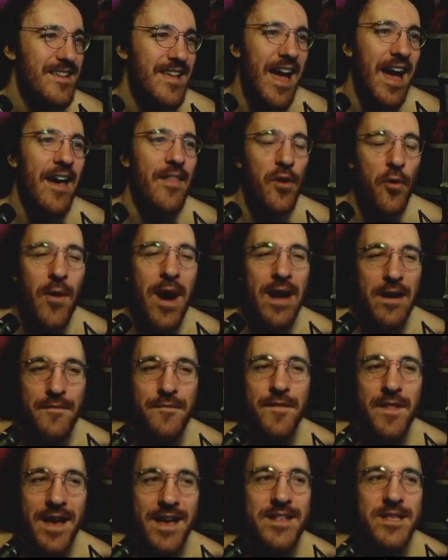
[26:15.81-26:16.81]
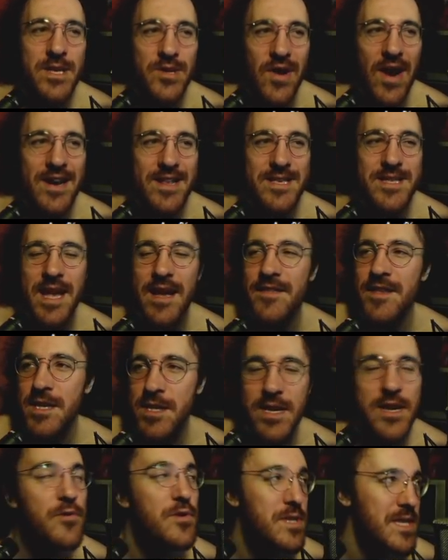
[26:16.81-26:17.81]
Yeah, the Wild Flight strat is
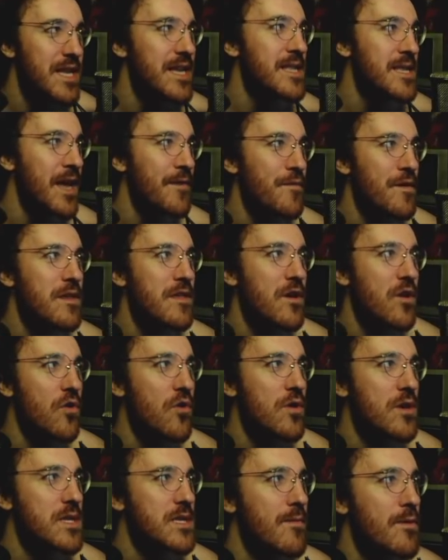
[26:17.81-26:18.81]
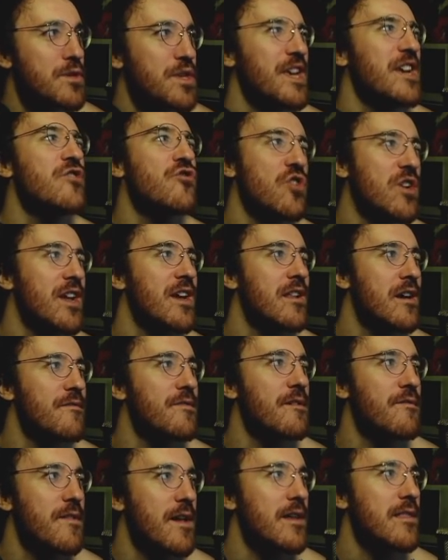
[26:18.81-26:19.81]
it's definitely the coolest, the most intricate
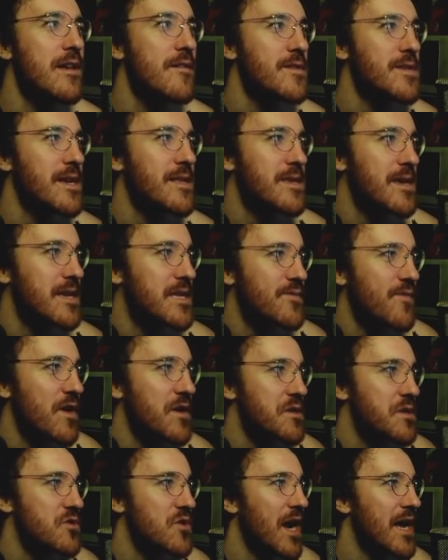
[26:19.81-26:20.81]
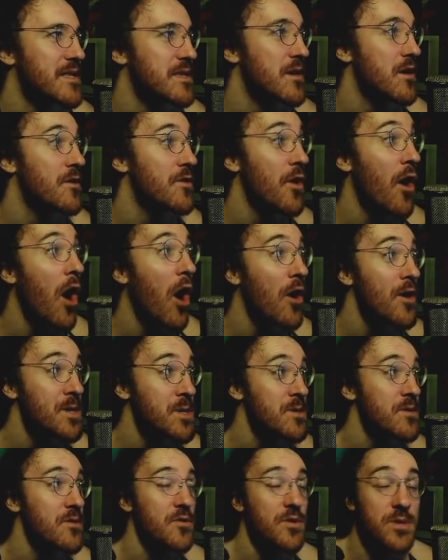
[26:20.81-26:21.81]
of the flight levels, I'd say, as far as strats go.
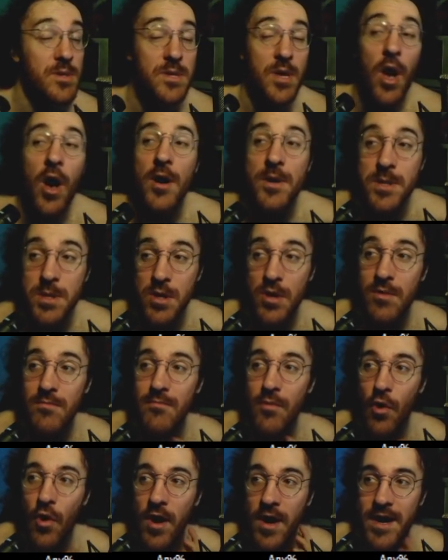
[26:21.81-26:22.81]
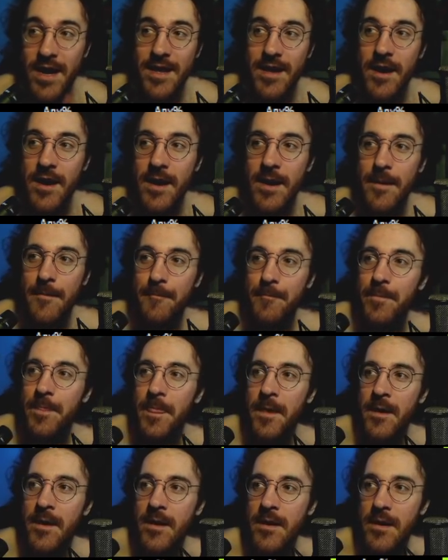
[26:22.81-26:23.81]
There's also more
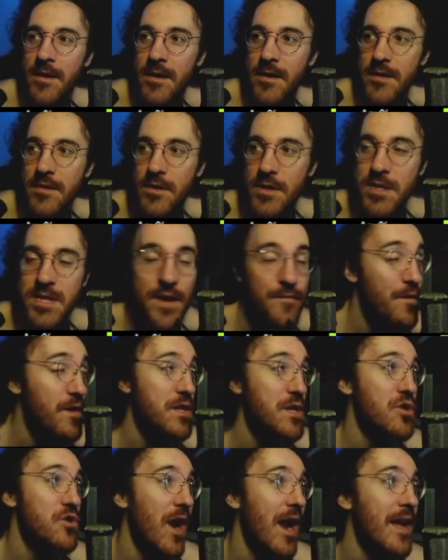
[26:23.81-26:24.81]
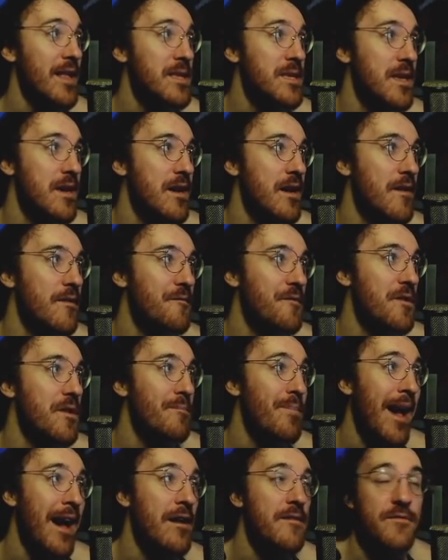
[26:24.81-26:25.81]
there's different strats for
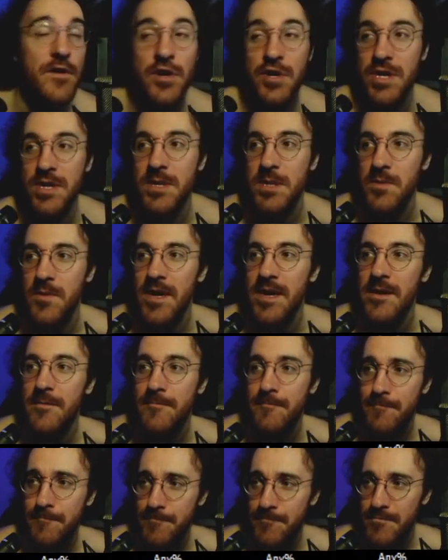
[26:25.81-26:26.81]
the PAL version as well.